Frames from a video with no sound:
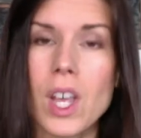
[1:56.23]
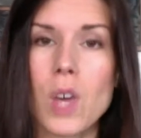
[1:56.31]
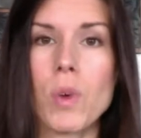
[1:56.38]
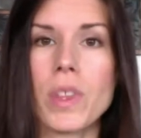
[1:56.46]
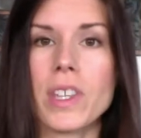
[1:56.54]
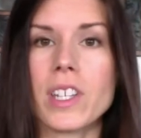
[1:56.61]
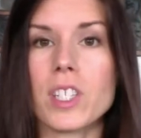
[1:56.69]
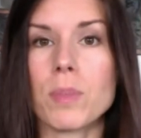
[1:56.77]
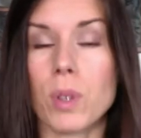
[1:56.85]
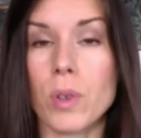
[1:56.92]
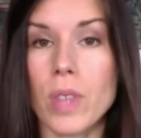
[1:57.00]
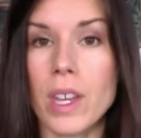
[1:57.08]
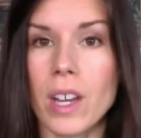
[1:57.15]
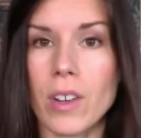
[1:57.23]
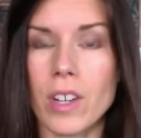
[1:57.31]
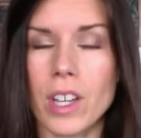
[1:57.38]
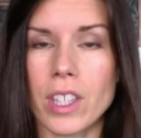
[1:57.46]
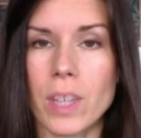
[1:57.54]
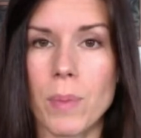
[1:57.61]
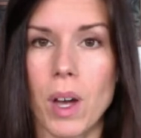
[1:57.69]
well then explore that area
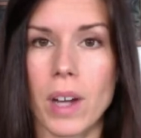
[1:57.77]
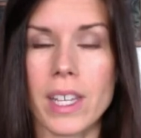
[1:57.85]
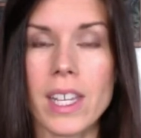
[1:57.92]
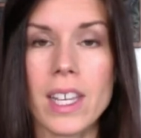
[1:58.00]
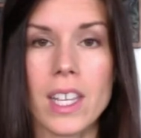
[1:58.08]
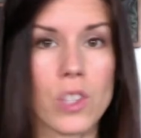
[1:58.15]
on the body.